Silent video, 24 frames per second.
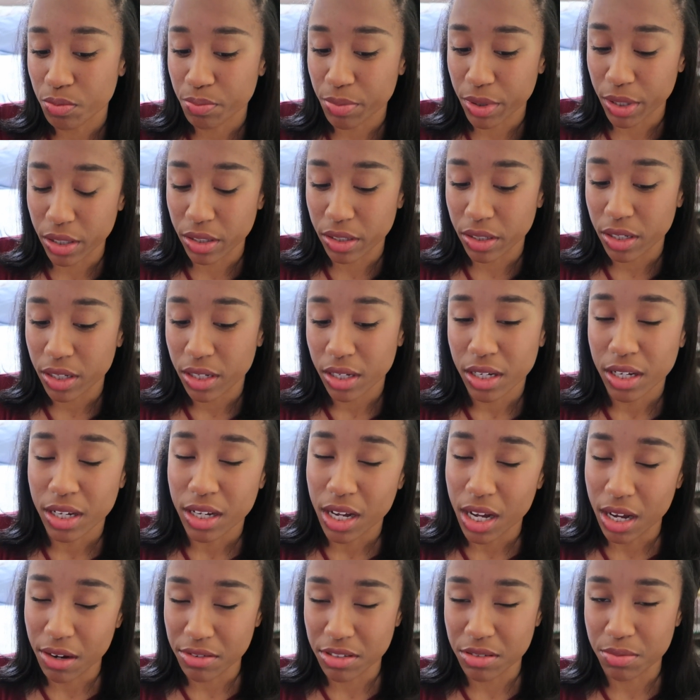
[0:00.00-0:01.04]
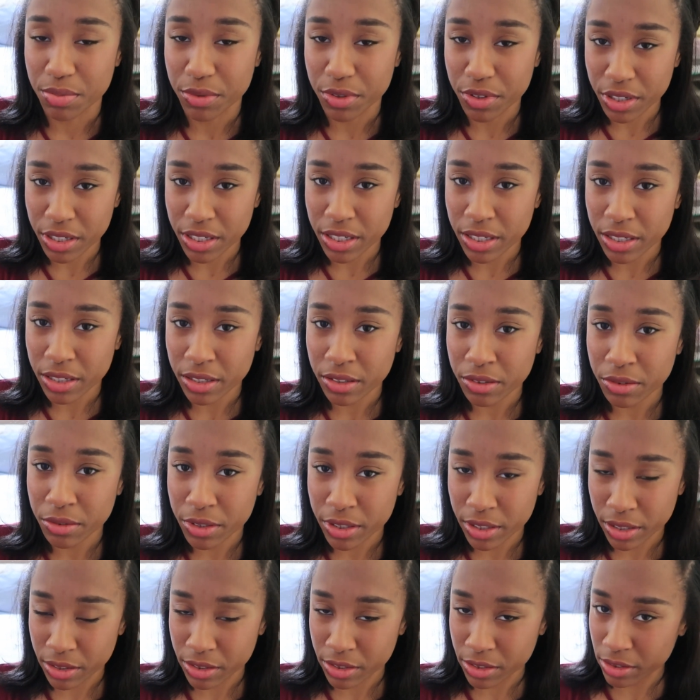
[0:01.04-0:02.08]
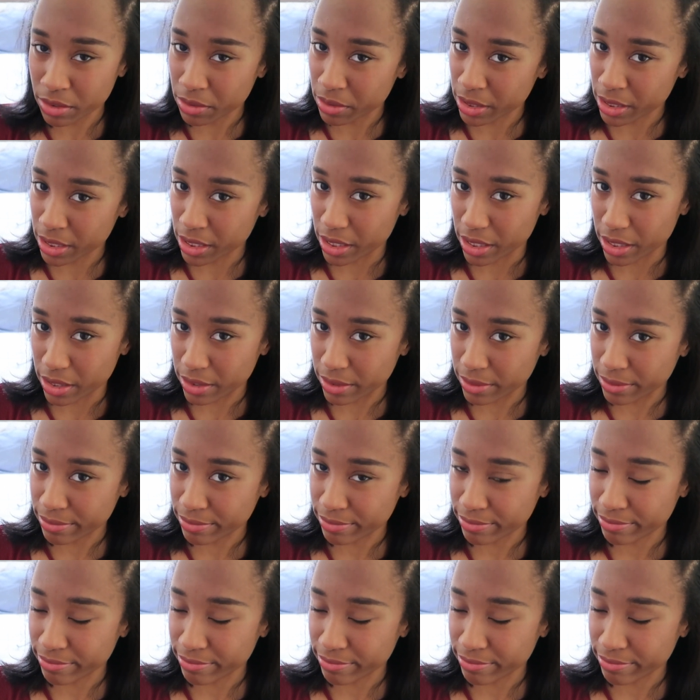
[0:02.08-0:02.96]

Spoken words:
But I was born in New Orleans, Louisiana.